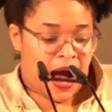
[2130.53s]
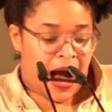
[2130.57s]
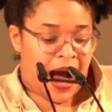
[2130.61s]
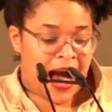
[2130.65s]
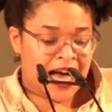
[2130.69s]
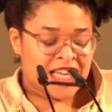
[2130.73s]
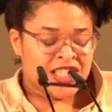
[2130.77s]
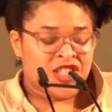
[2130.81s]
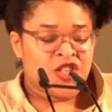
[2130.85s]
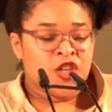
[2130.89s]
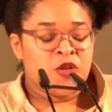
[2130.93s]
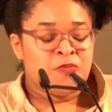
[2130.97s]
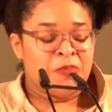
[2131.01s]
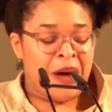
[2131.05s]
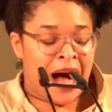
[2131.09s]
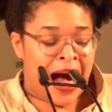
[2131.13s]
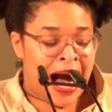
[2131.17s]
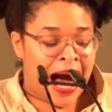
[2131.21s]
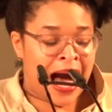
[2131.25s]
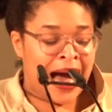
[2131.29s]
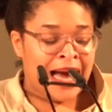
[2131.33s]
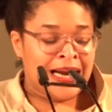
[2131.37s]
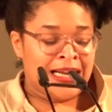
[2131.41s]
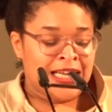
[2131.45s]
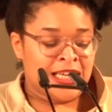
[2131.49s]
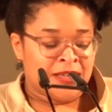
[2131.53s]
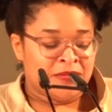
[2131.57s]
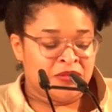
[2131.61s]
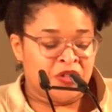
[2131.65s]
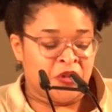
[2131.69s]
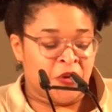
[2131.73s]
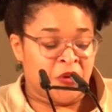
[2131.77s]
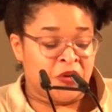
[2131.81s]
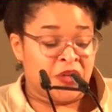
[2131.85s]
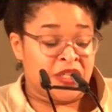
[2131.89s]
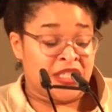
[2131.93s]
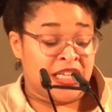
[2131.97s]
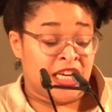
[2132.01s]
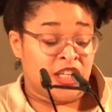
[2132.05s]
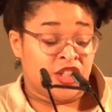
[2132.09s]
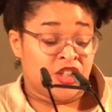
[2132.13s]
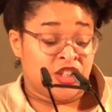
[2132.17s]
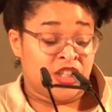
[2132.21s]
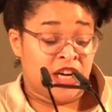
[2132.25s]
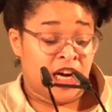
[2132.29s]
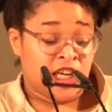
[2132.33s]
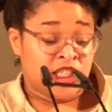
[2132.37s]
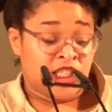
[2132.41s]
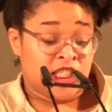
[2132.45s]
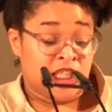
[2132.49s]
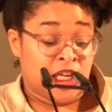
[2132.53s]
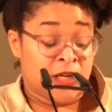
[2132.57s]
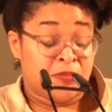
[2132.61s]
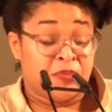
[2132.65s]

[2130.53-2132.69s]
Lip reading: I stood behind him during this introduction,